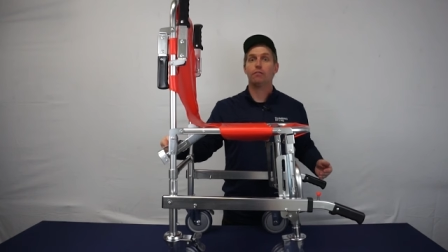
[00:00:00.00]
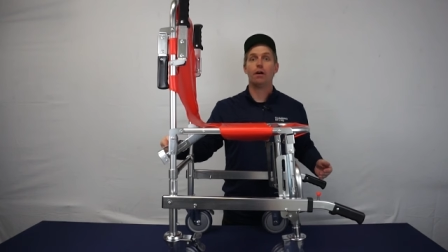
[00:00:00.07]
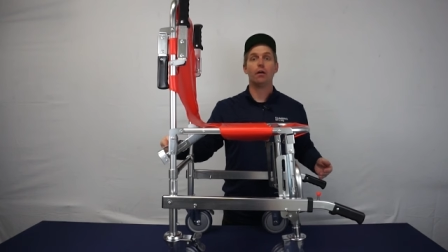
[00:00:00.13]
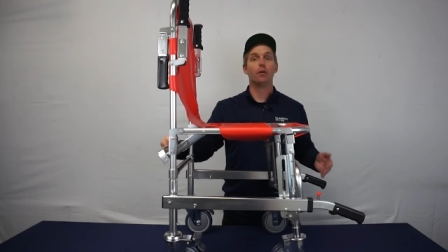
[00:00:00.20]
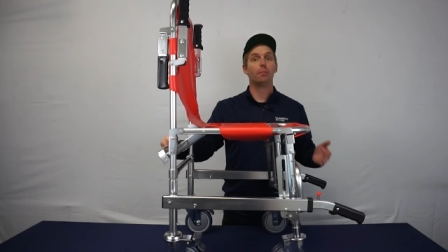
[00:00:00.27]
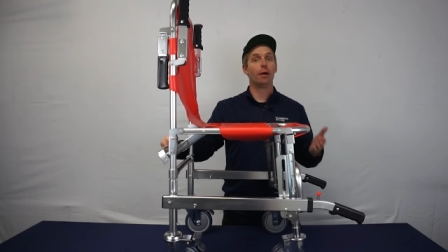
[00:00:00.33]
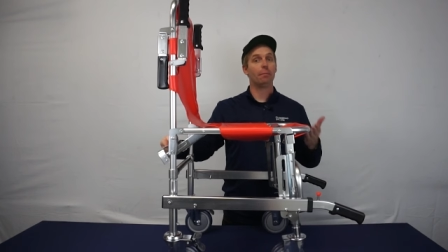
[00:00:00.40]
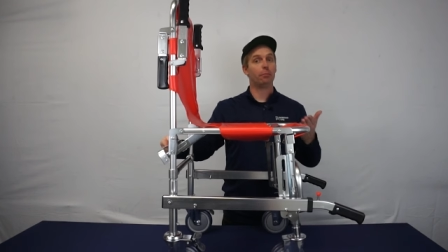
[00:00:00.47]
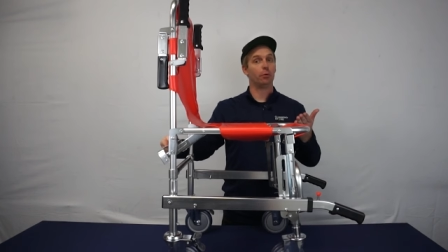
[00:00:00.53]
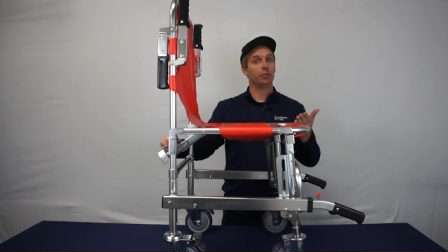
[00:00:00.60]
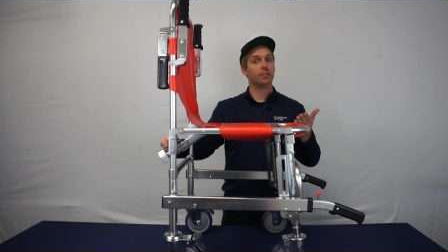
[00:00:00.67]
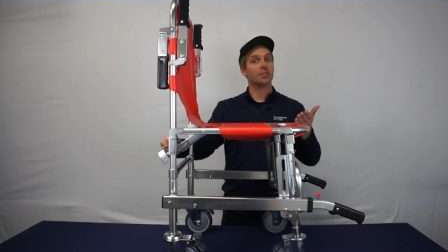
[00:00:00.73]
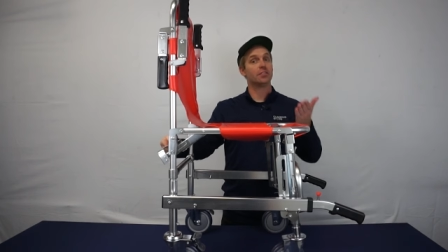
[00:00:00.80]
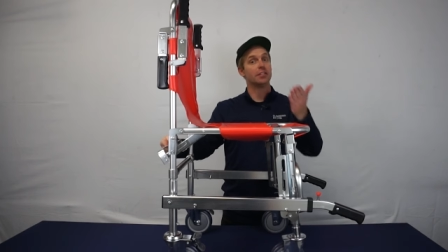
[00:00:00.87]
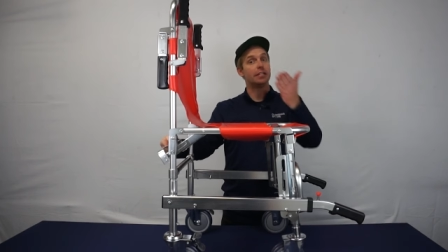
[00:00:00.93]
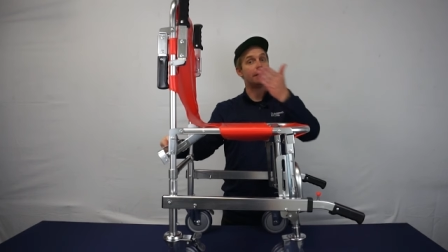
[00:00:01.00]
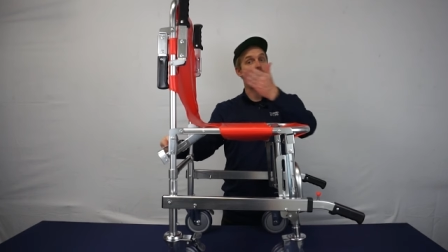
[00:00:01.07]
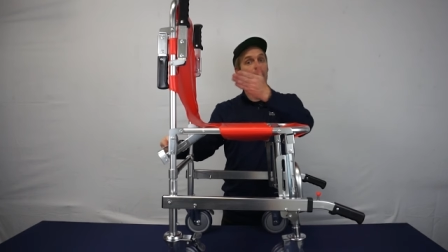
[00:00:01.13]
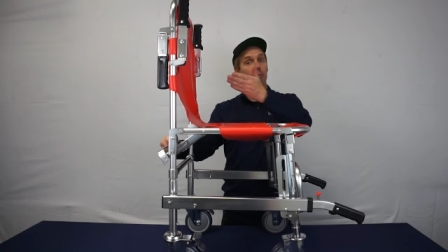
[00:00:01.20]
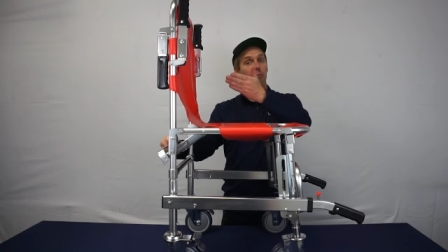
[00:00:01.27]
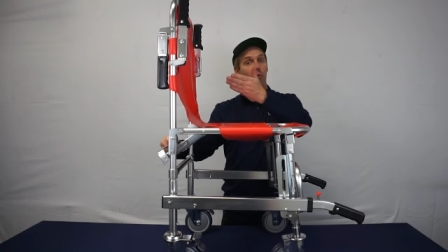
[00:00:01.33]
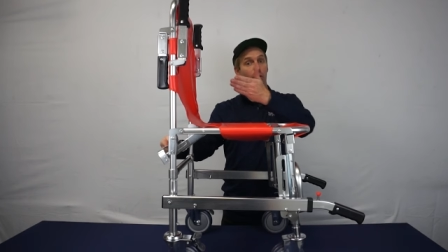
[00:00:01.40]
followed by pulling the seat
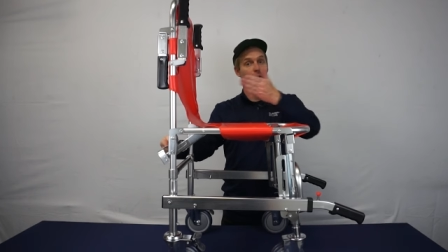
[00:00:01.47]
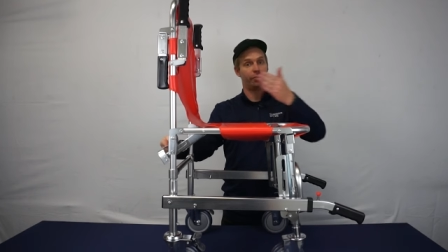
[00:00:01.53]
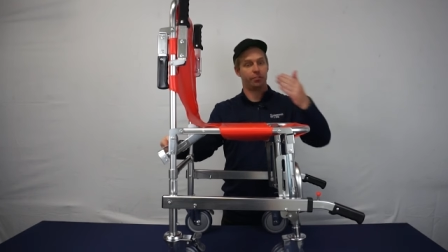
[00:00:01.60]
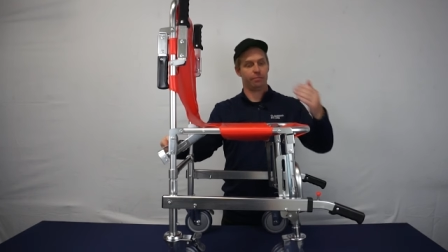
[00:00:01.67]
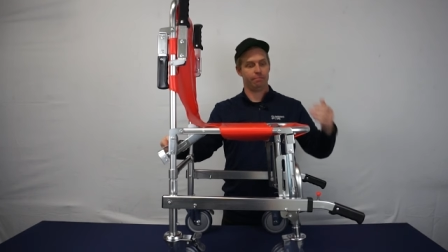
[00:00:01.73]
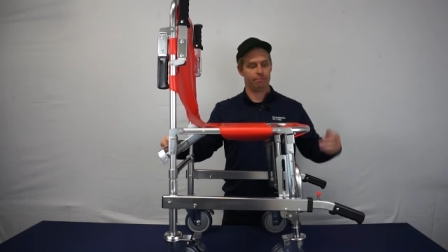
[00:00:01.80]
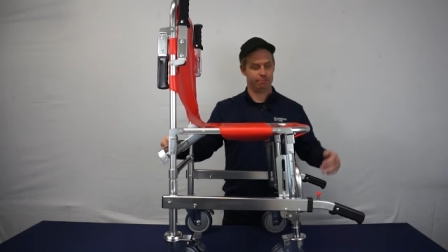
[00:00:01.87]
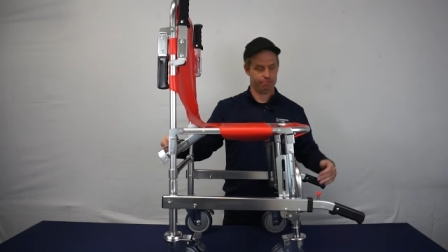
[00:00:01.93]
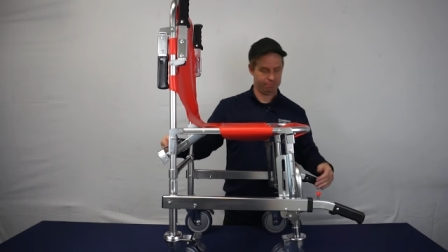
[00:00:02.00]
upwards.